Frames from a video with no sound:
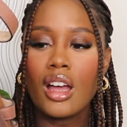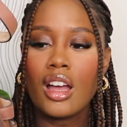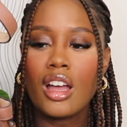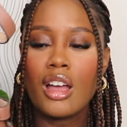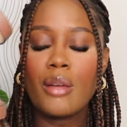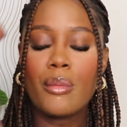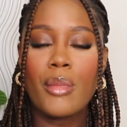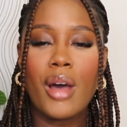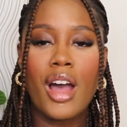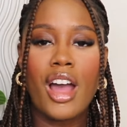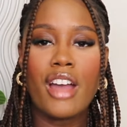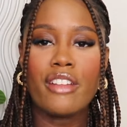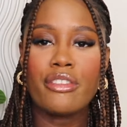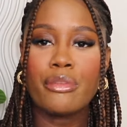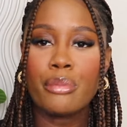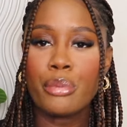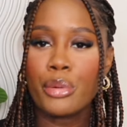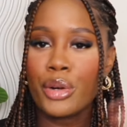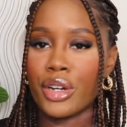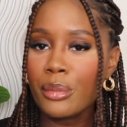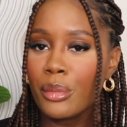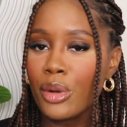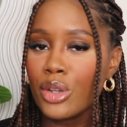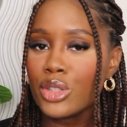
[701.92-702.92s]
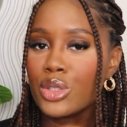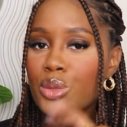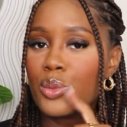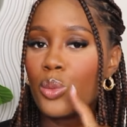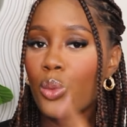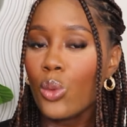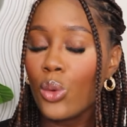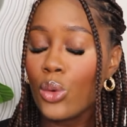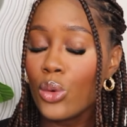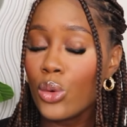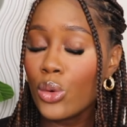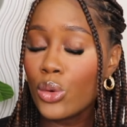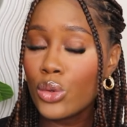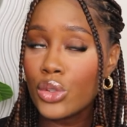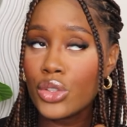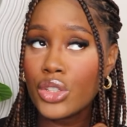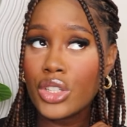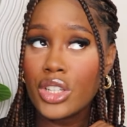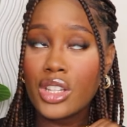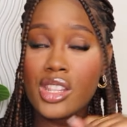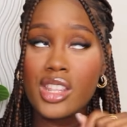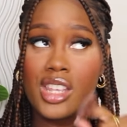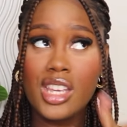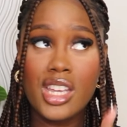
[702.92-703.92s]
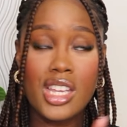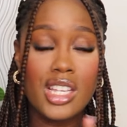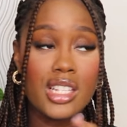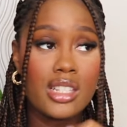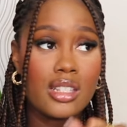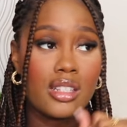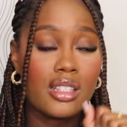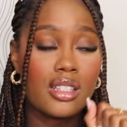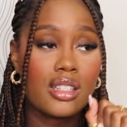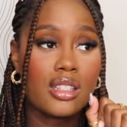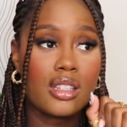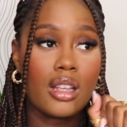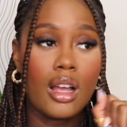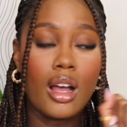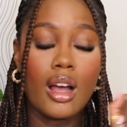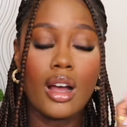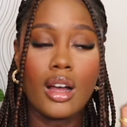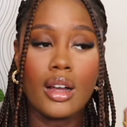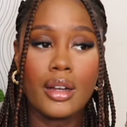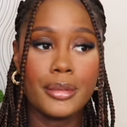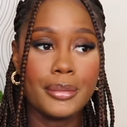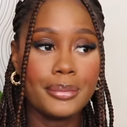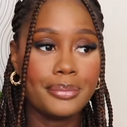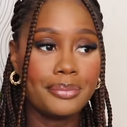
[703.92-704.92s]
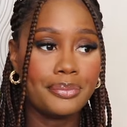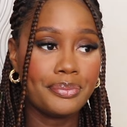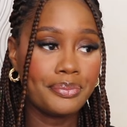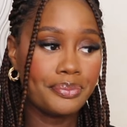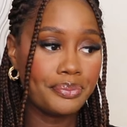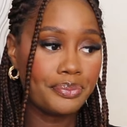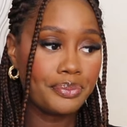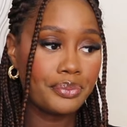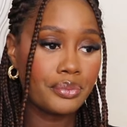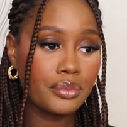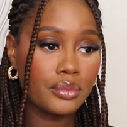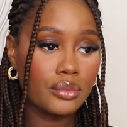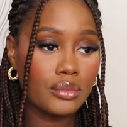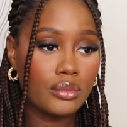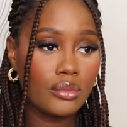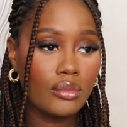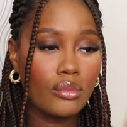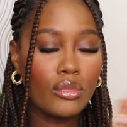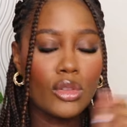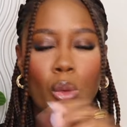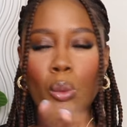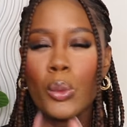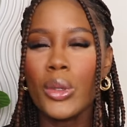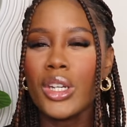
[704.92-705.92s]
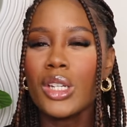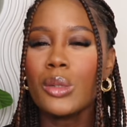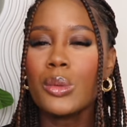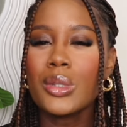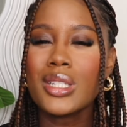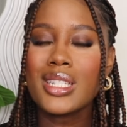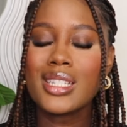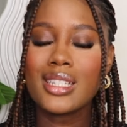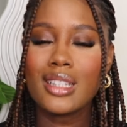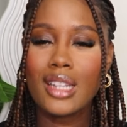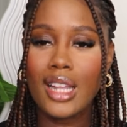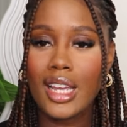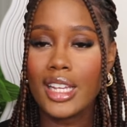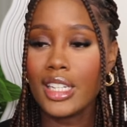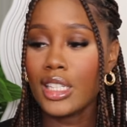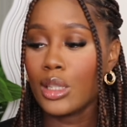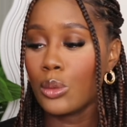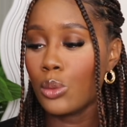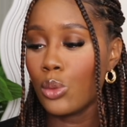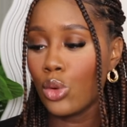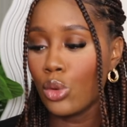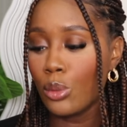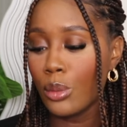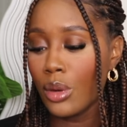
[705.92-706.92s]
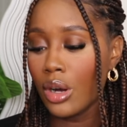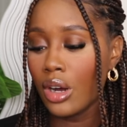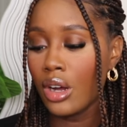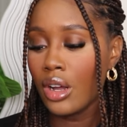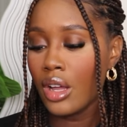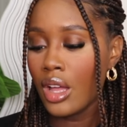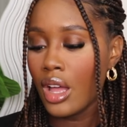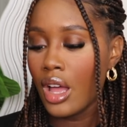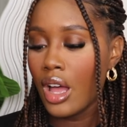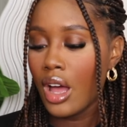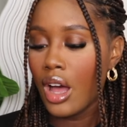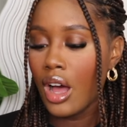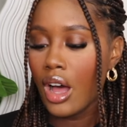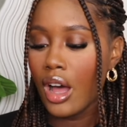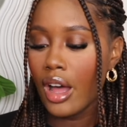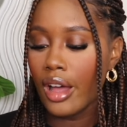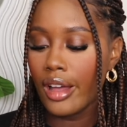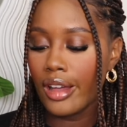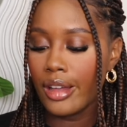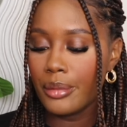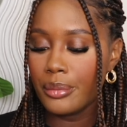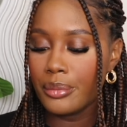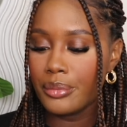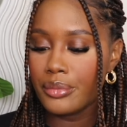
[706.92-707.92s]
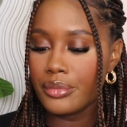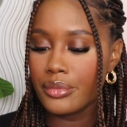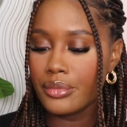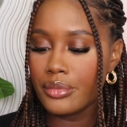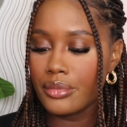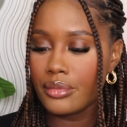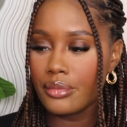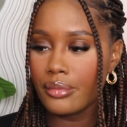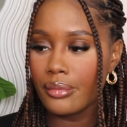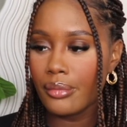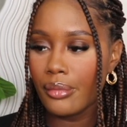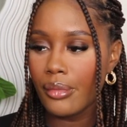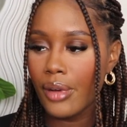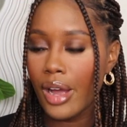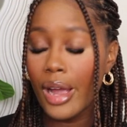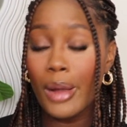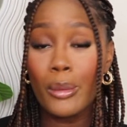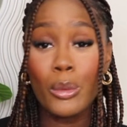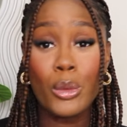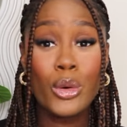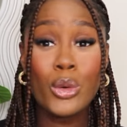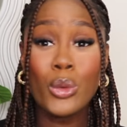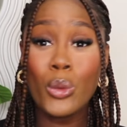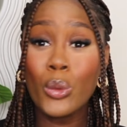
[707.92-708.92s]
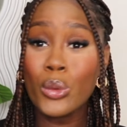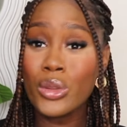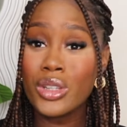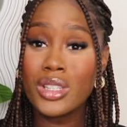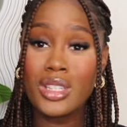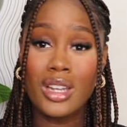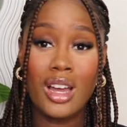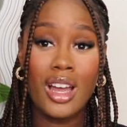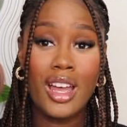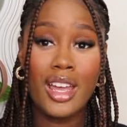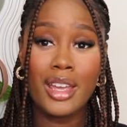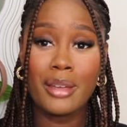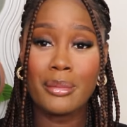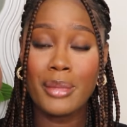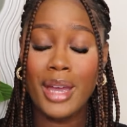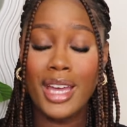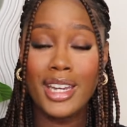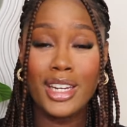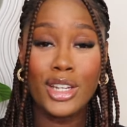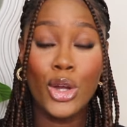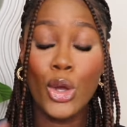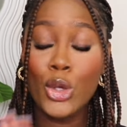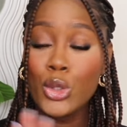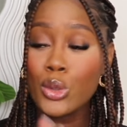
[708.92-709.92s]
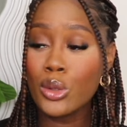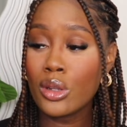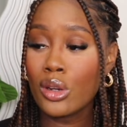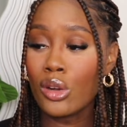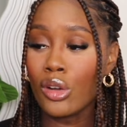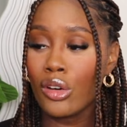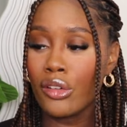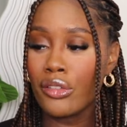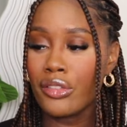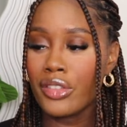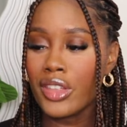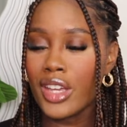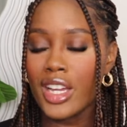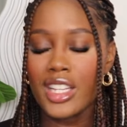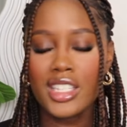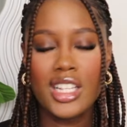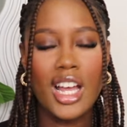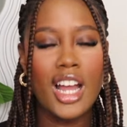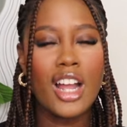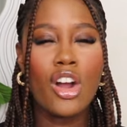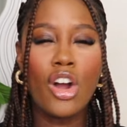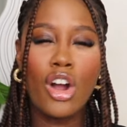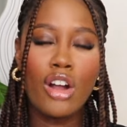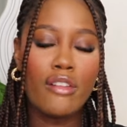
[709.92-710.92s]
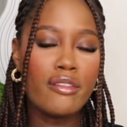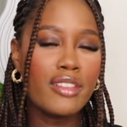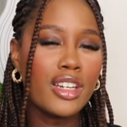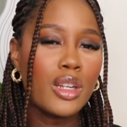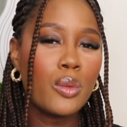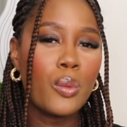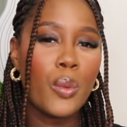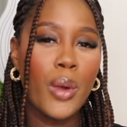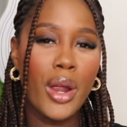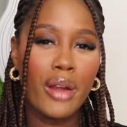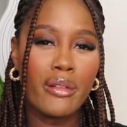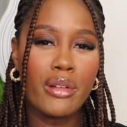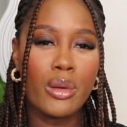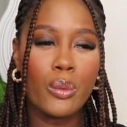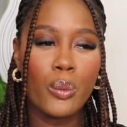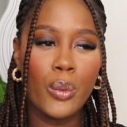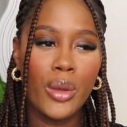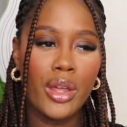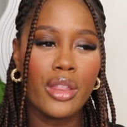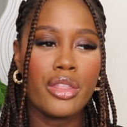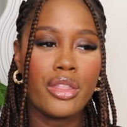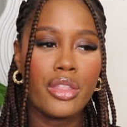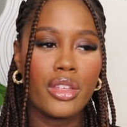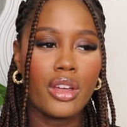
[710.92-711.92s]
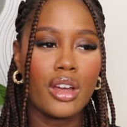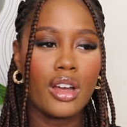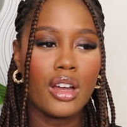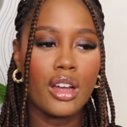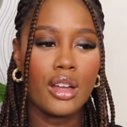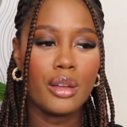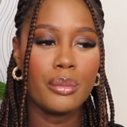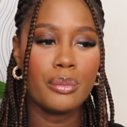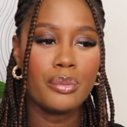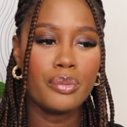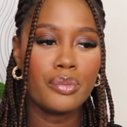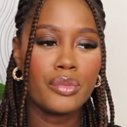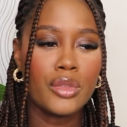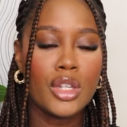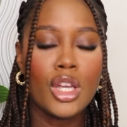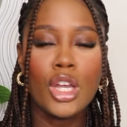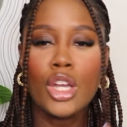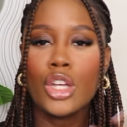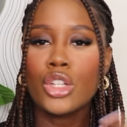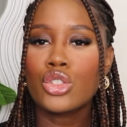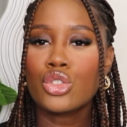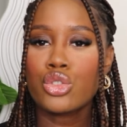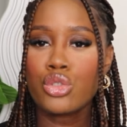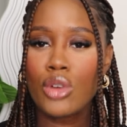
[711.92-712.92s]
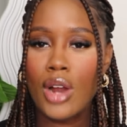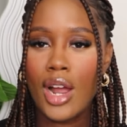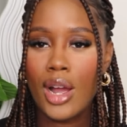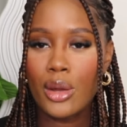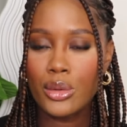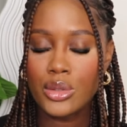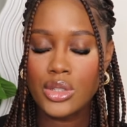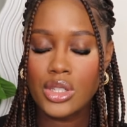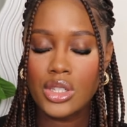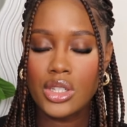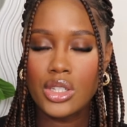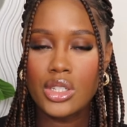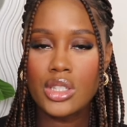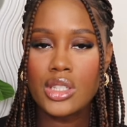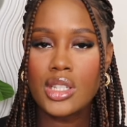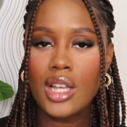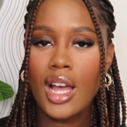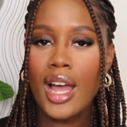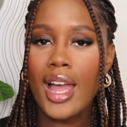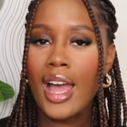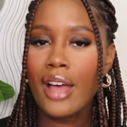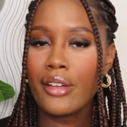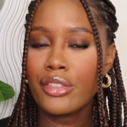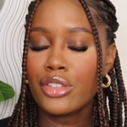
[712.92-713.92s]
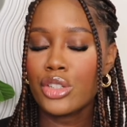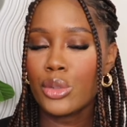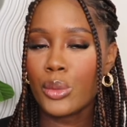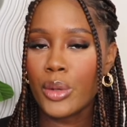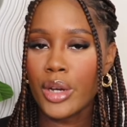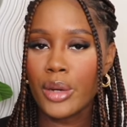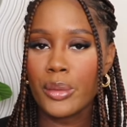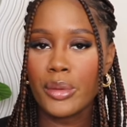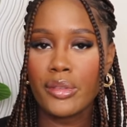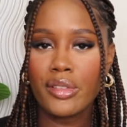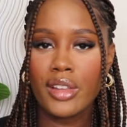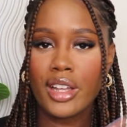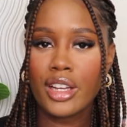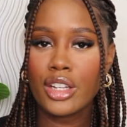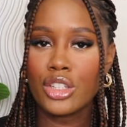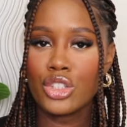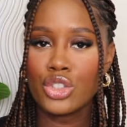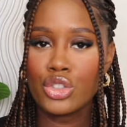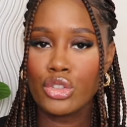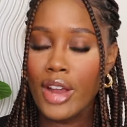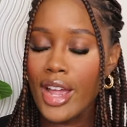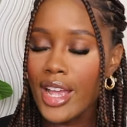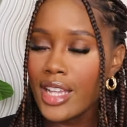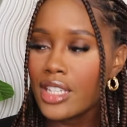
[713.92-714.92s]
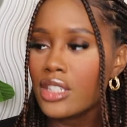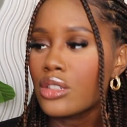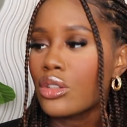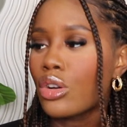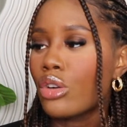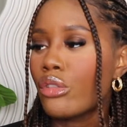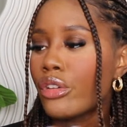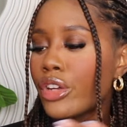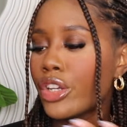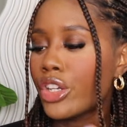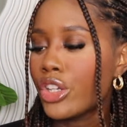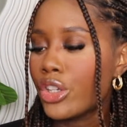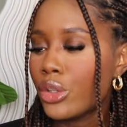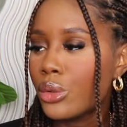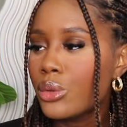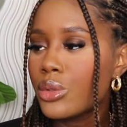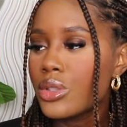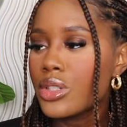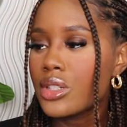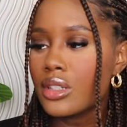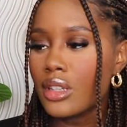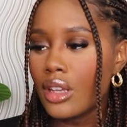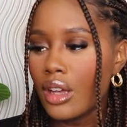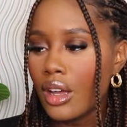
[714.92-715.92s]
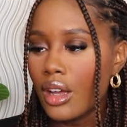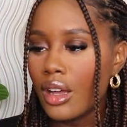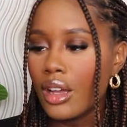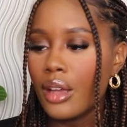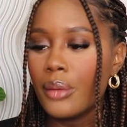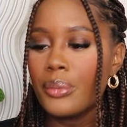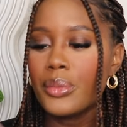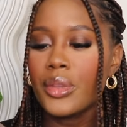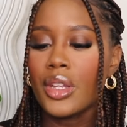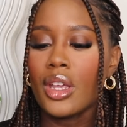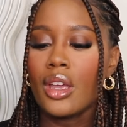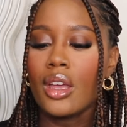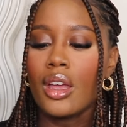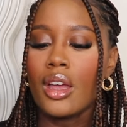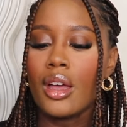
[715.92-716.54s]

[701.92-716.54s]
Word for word: Um, I've pretty much worn this um, when it was slightly warmer. Um, I wore it all the time and it goes with a lot of things. I can't really wear it with um, trousers. I have to wear it with like a dress or a cute skirt.